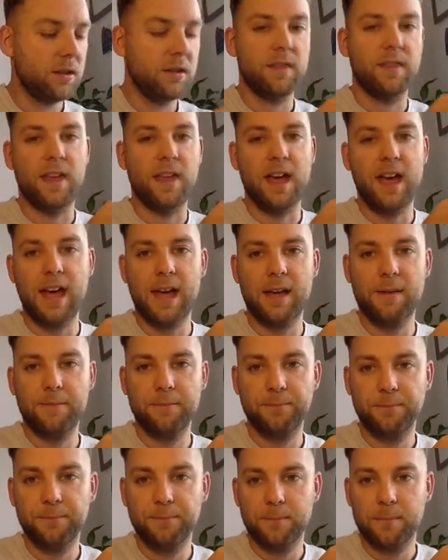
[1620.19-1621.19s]
there.
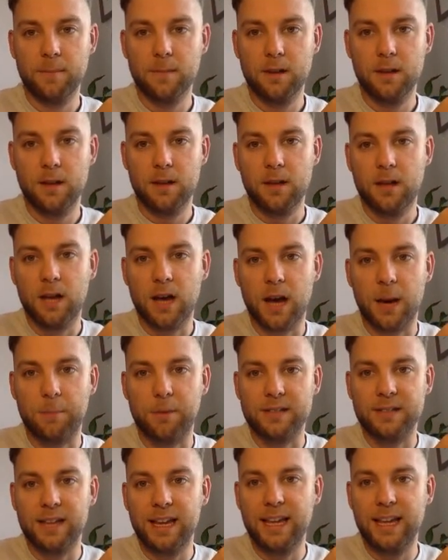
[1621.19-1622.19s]
I
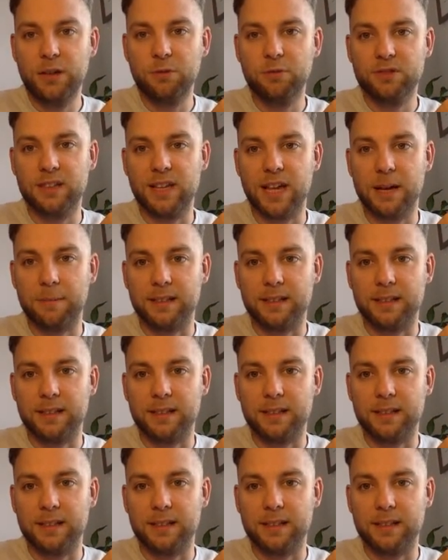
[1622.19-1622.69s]
press equals to get my